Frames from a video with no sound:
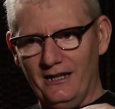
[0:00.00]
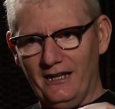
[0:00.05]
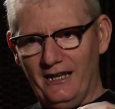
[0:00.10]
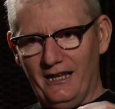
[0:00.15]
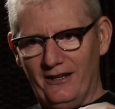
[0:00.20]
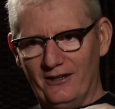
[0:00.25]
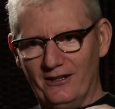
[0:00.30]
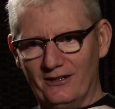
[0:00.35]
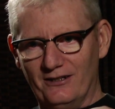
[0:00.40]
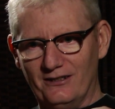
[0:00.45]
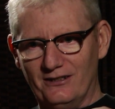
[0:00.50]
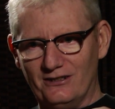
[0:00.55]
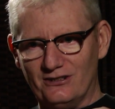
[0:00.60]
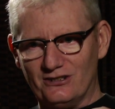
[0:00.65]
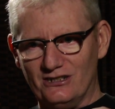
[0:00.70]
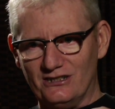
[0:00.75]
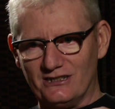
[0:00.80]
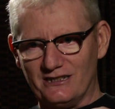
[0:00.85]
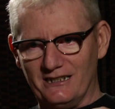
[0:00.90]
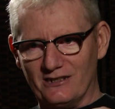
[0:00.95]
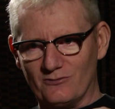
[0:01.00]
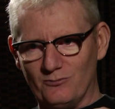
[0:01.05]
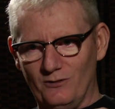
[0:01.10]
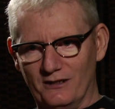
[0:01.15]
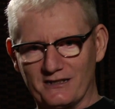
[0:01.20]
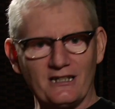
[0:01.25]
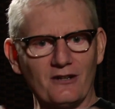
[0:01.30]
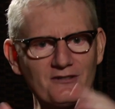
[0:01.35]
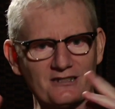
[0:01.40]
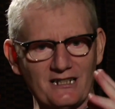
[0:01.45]
And she says, well,
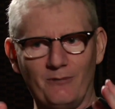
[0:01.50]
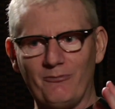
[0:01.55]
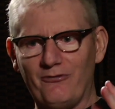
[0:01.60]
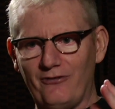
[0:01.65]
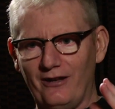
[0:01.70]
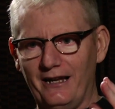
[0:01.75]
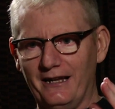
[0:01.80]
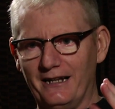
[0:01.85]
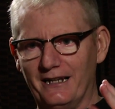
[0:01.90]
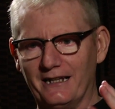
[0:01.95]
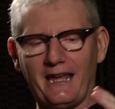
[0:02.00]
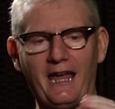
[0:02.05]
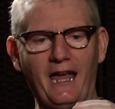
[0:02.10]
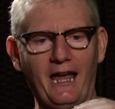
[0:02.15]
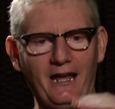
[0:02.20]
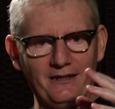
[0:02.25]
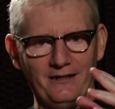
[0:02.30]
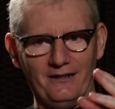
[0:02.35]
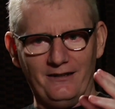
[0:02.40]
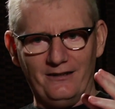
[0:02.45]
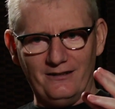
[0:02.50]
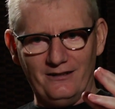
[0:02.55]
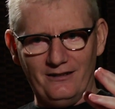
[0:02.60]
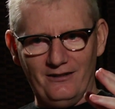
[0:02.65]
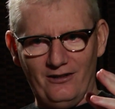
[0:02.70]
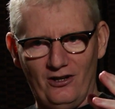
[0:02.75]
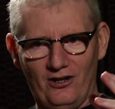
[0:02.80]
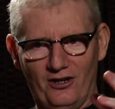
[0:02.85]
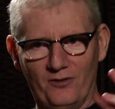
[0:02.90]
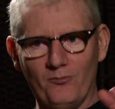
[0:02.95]
it sounds like I'm flying in a canyon
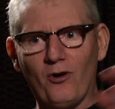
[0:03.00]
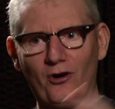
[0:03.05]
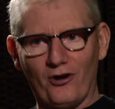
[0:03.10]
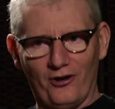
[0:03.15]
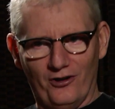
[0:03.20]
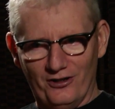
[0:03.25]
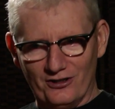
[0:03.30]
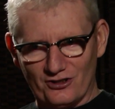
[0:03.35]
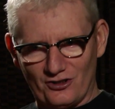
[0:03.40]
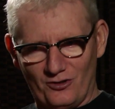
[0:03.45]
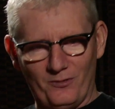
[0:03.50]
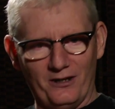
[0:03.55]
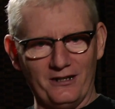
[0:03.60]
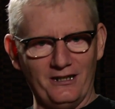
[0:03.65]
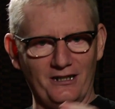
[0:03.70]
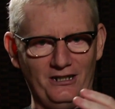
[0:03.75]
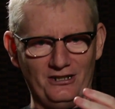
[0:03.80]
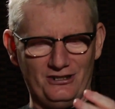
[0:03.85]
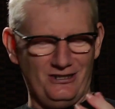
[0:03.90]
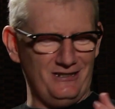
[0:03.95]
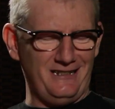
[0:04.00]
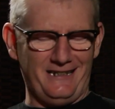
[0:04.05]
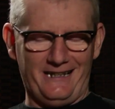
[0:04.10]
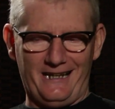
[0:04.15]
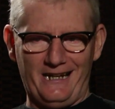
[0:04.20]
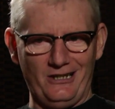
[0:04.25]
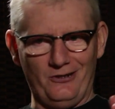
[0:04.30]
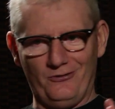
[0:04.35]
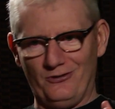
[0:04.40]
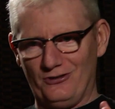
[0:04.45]
on Mars, and she's like
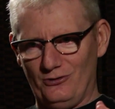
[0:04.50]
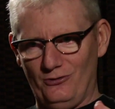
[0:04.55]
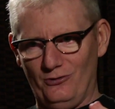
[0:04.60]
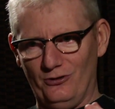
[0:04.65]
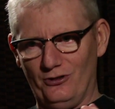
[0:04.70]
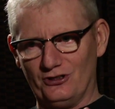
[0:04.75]
8 years old.